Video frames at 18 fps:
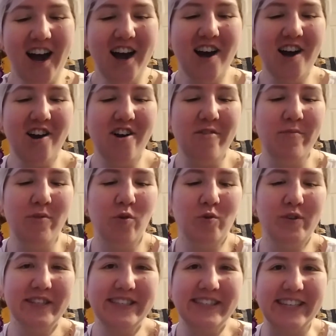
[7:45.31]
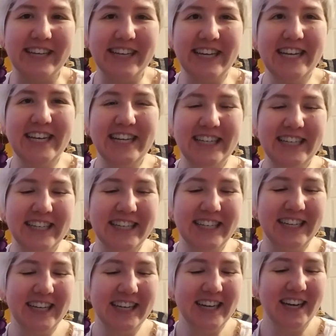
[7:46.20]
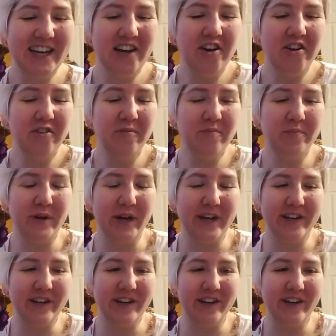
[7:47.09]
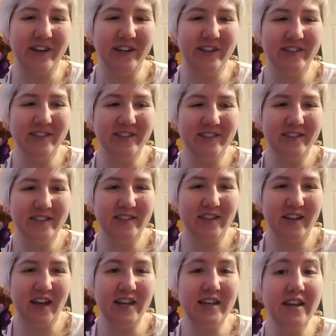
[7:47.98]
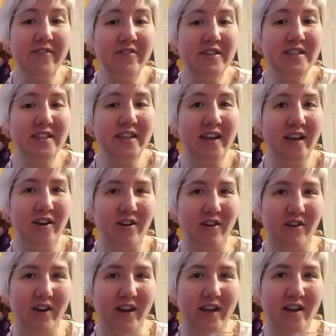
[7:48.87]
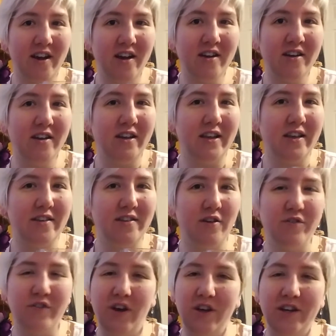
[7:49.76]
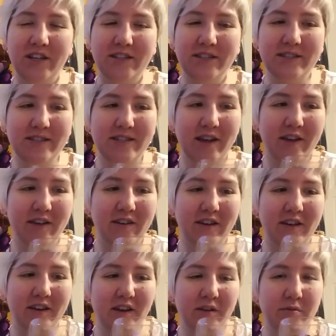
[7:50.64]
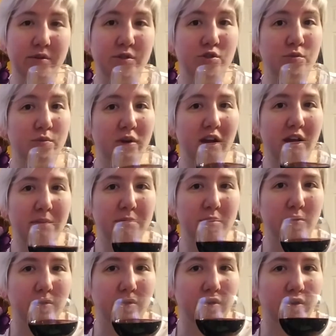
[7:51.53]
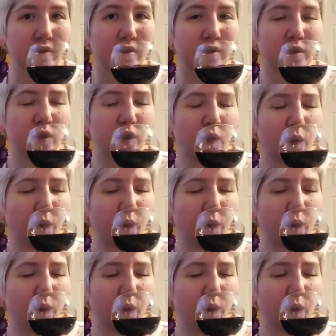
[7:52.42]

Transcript: We'll see. But I never did get her. I got a Kid Elf Ani instead, and I was super happy with her.